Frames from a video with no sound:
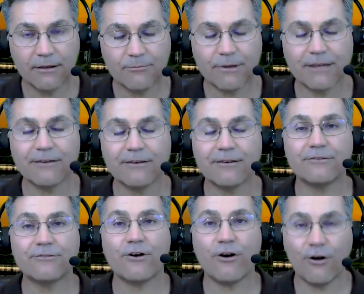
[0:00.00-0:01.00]

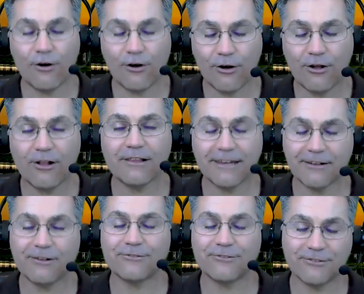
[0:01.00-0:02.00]
because all
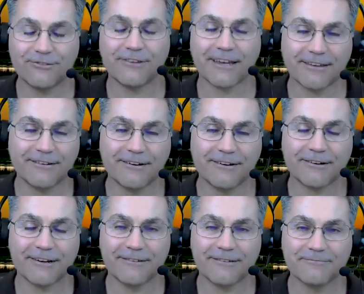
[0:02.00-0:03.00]
else is secondary."